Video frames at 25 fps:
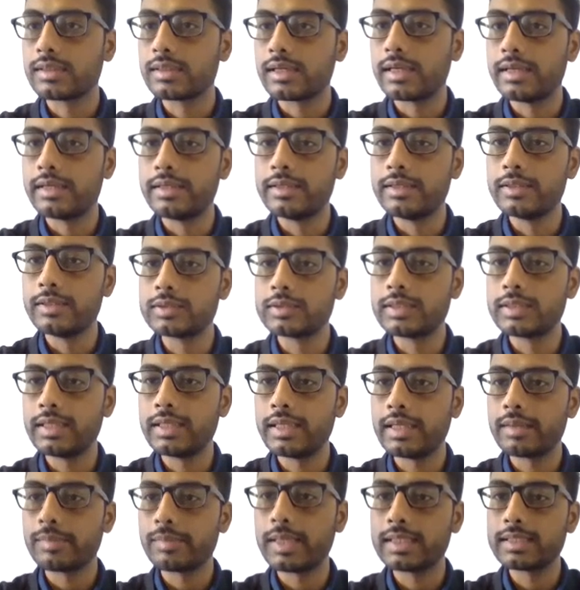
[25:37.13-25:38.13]
I'll reduce till
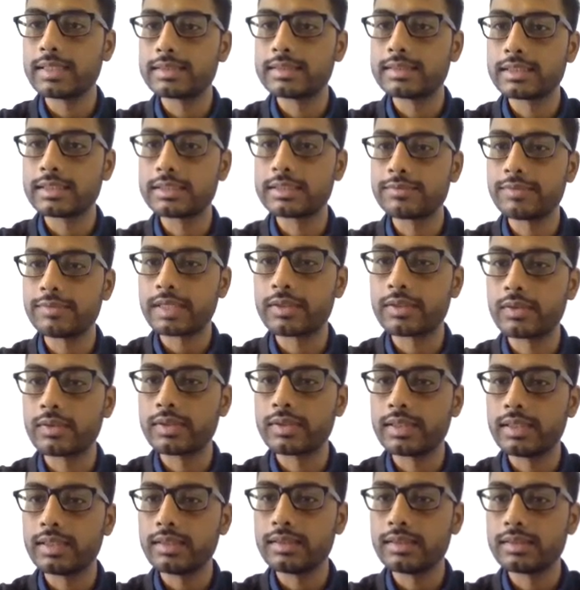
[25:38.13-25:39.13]
n minus 6
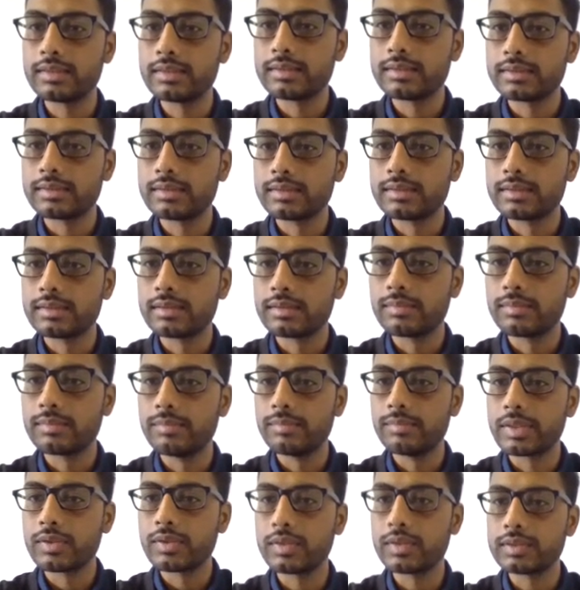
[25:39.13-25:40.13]
factorial
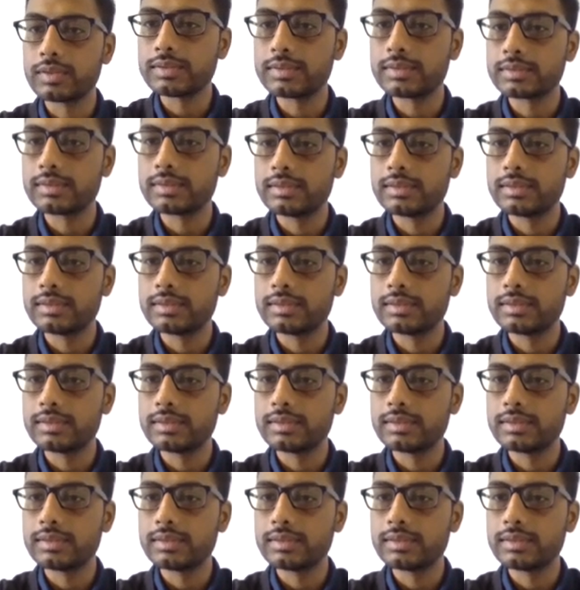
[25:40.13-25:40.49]
because